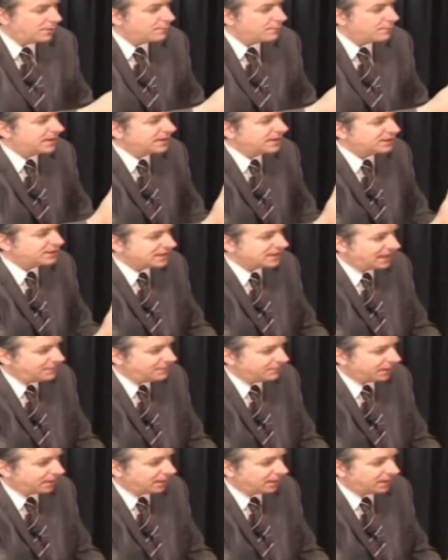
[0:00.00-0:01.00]
Please tell
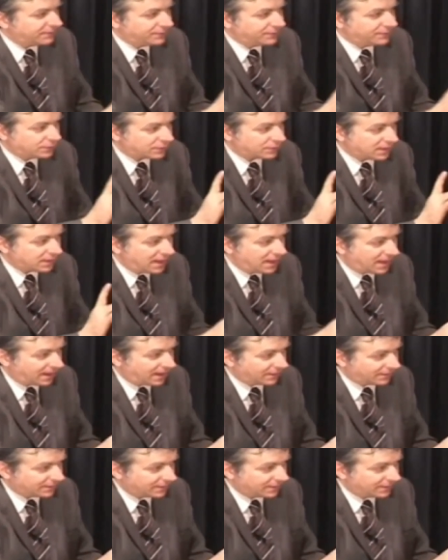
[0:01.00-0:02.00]
me if your
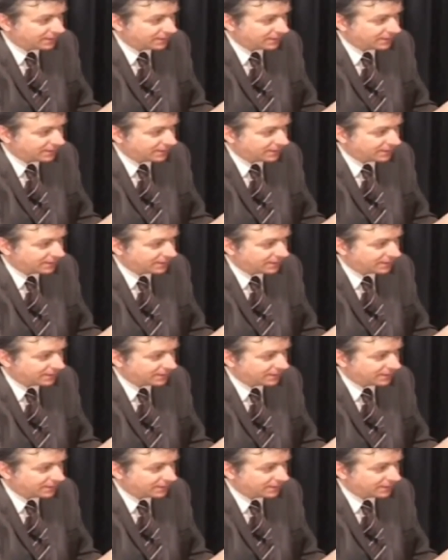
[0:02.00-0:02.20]
card